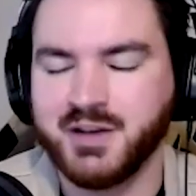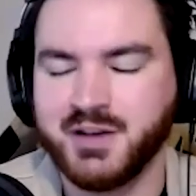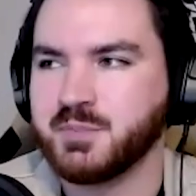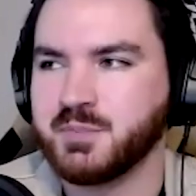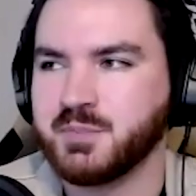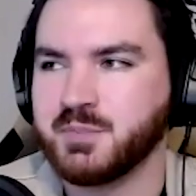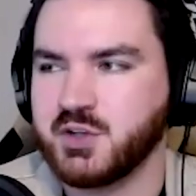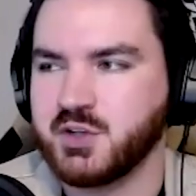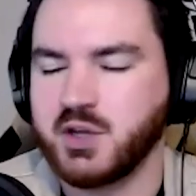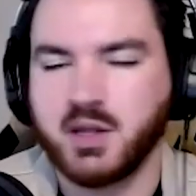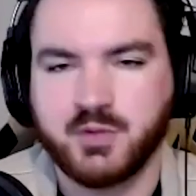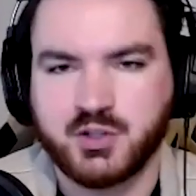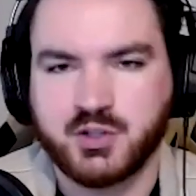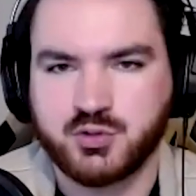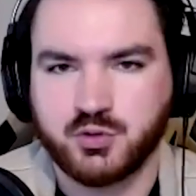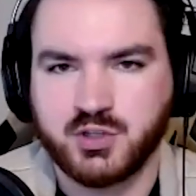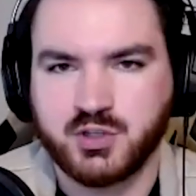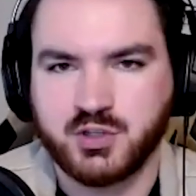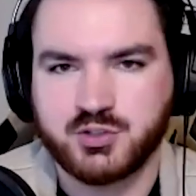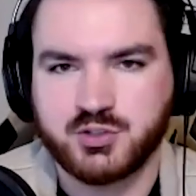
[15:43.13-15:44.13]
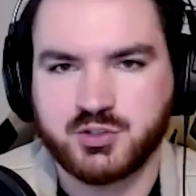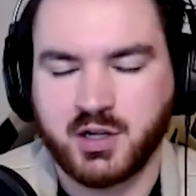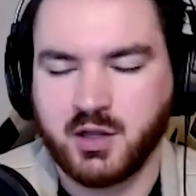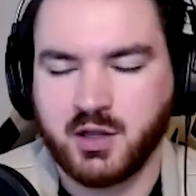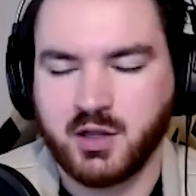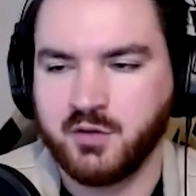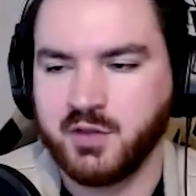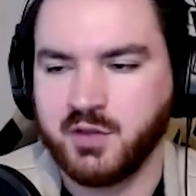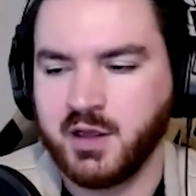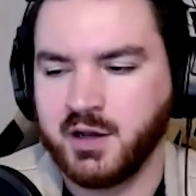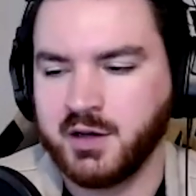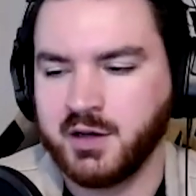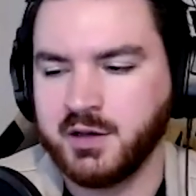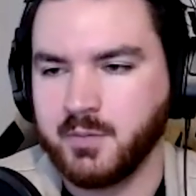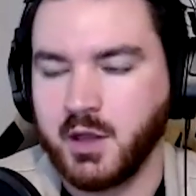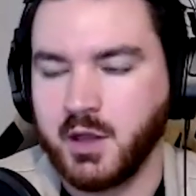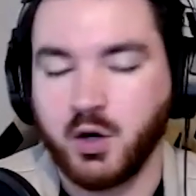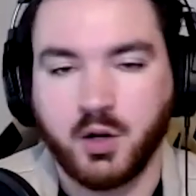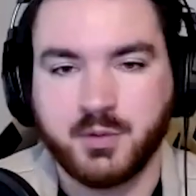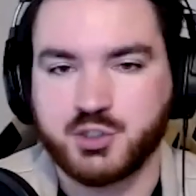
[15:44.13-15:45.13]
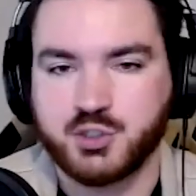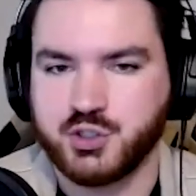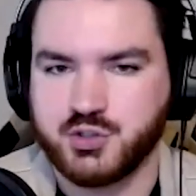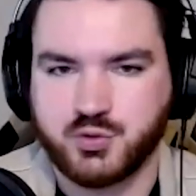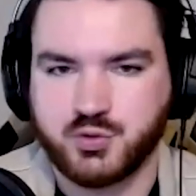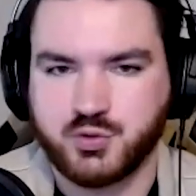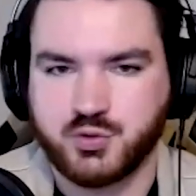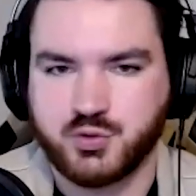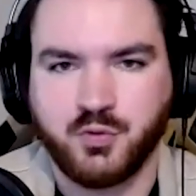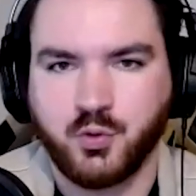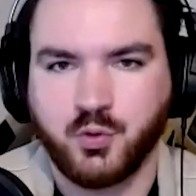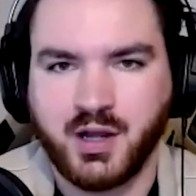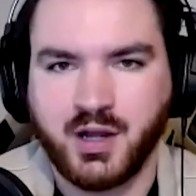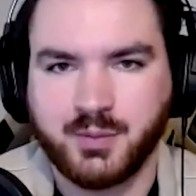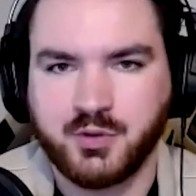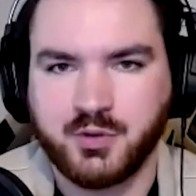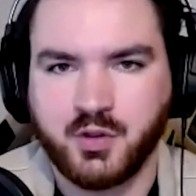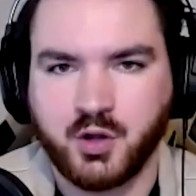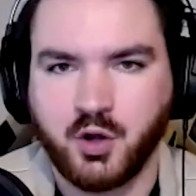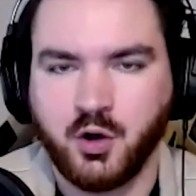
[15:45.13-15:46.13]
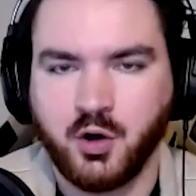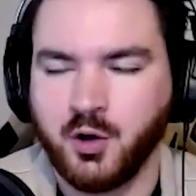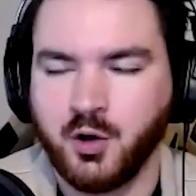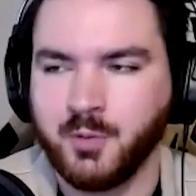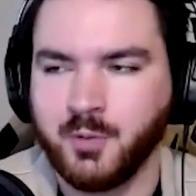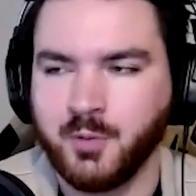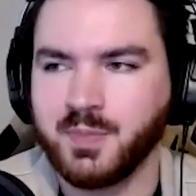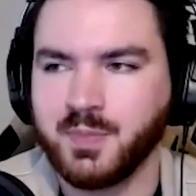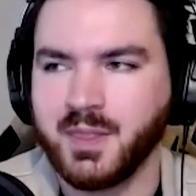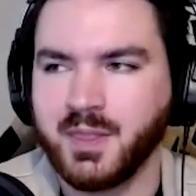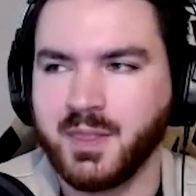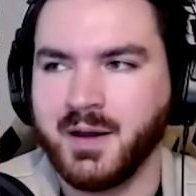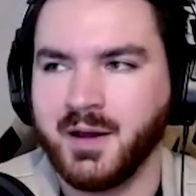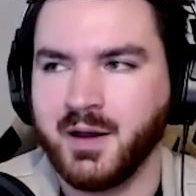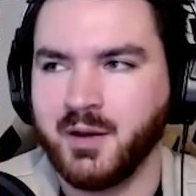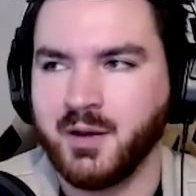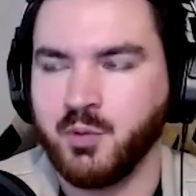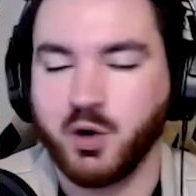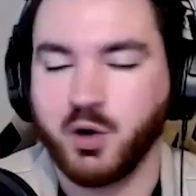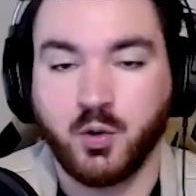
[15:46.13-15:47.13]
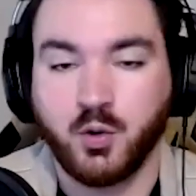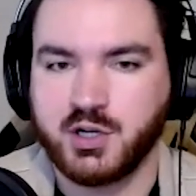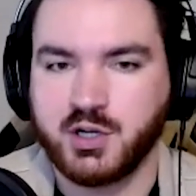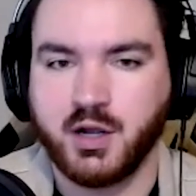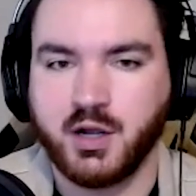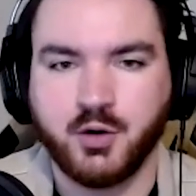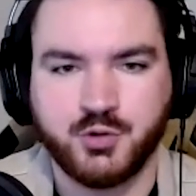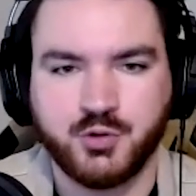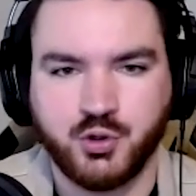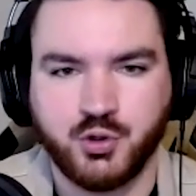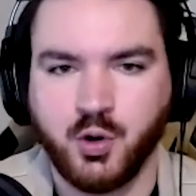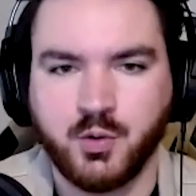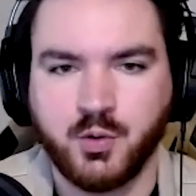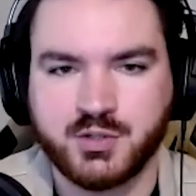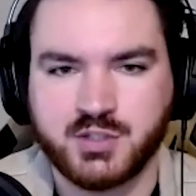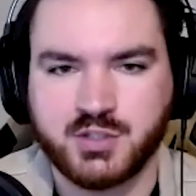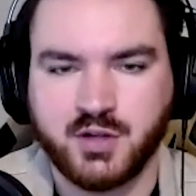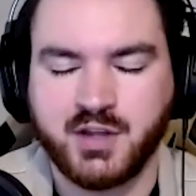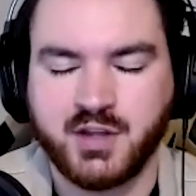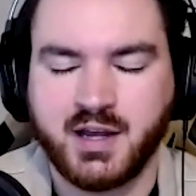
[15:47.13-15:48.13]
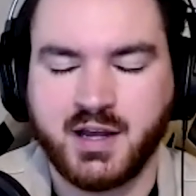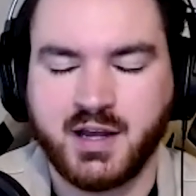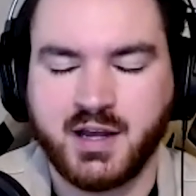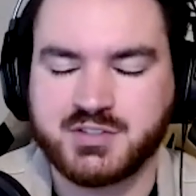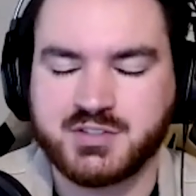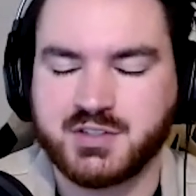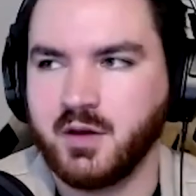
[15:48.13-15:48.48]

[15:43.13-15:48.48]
Yeah. So yeah, that's really interesting. I love that. And I know I mentioned this right before we hopped on the call. Uh, one question I would do always love to ask.